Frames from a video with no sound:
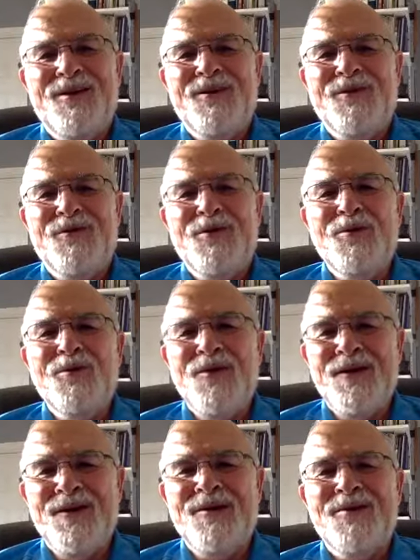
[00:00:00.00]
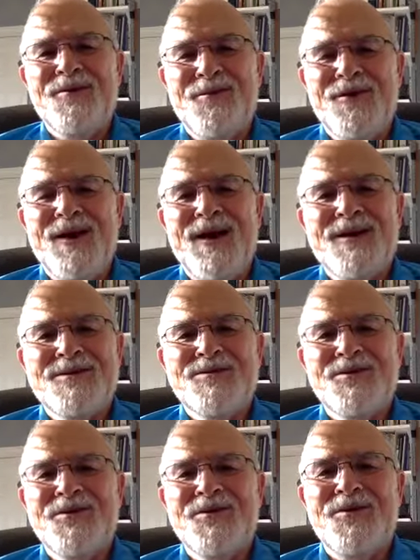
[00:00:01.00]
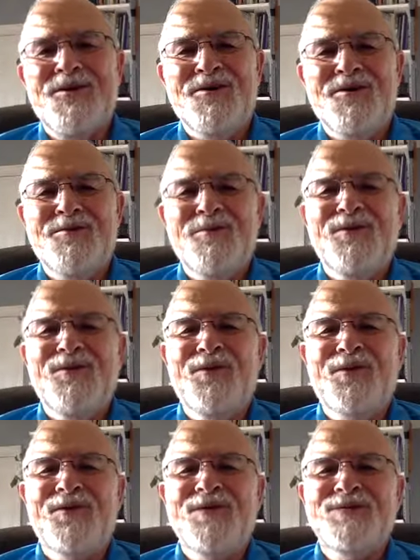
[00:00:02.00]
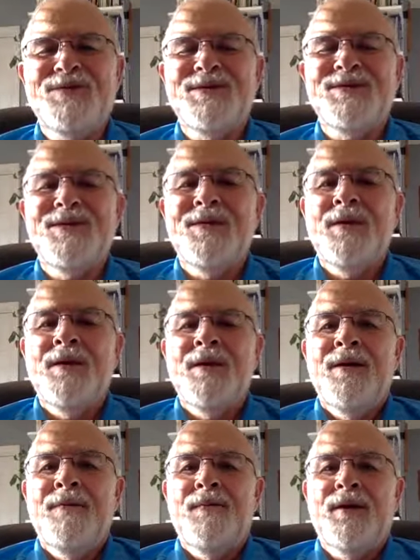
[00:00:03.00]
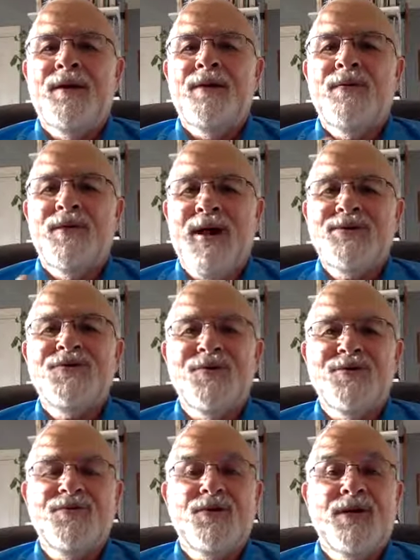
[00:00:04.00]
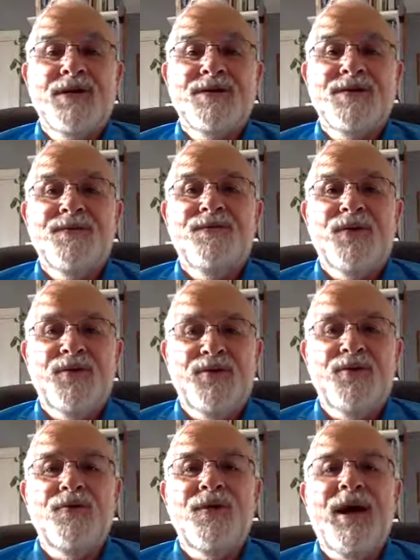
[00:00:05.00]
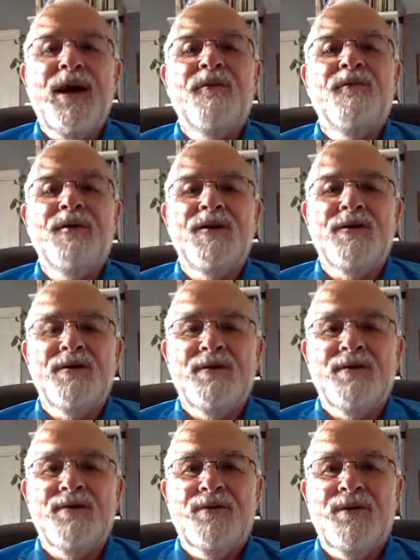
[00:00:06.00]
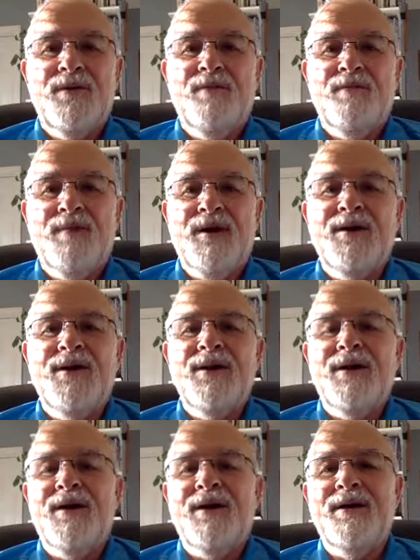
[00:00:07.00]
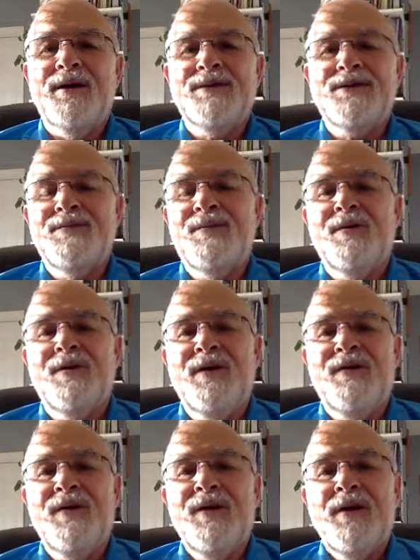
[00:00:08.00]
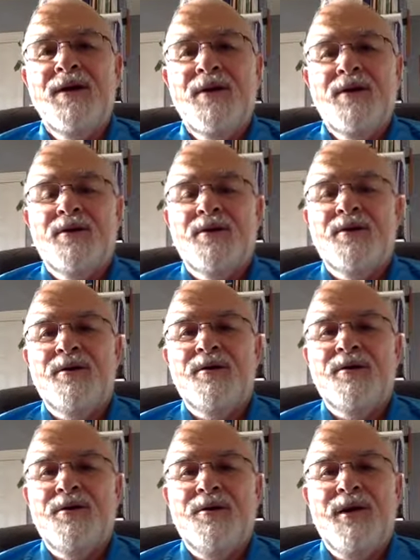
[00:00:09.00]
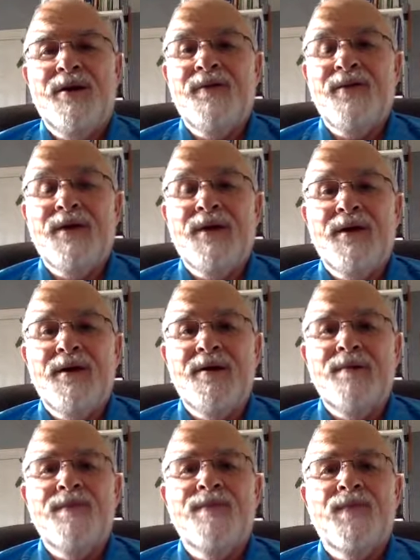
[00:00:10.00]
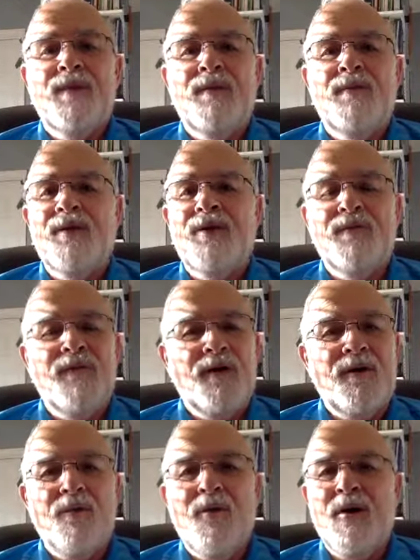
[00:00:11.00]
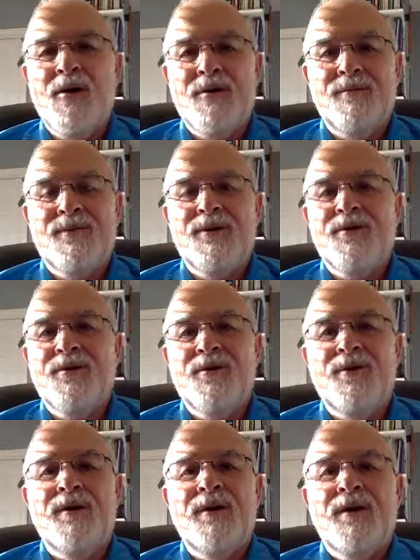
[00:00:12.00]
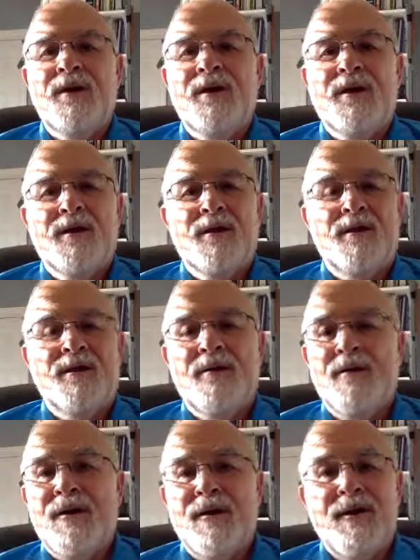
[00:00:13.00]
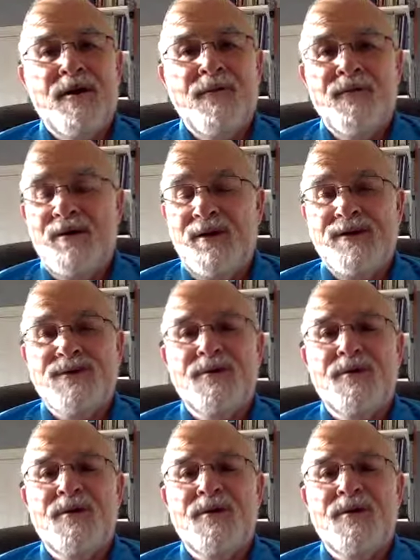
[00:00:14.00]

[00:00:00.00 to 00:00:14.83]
a free week to relax a little longer before Christmas. But that's your choice. You do have until Monday night, December 11th, to turn everything in, but you're very welcome to turn in any of these